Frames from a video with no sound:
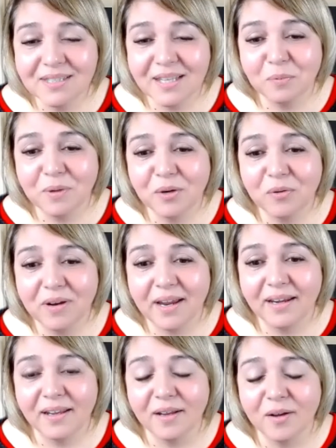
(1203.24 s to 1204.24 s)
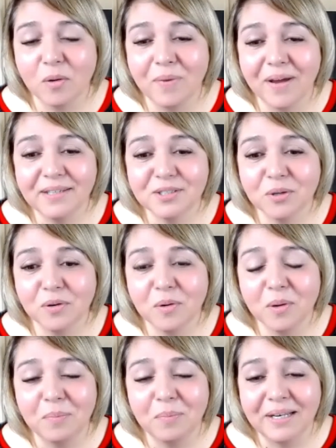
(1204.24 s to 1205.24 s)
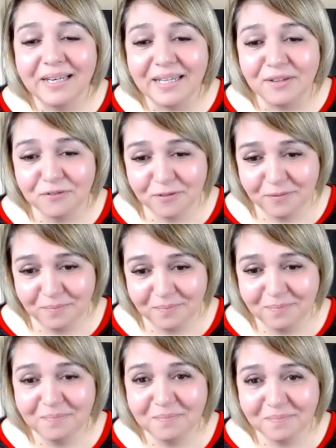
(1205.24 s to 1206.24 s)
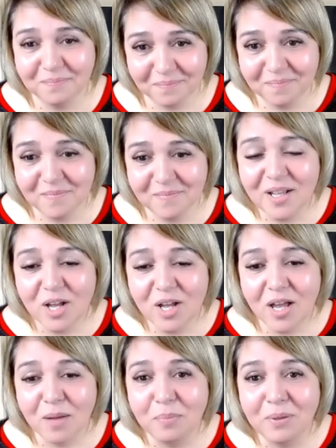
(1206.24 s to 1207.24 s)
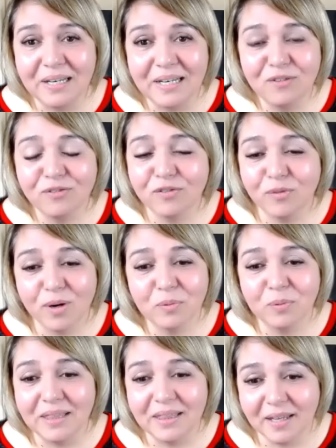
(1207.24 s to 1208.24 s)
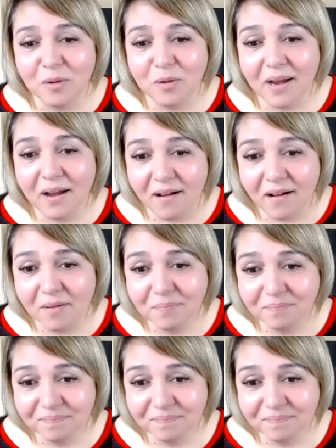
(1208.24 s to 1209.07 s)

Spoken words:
that we're creating are based on a belief of what we think we are,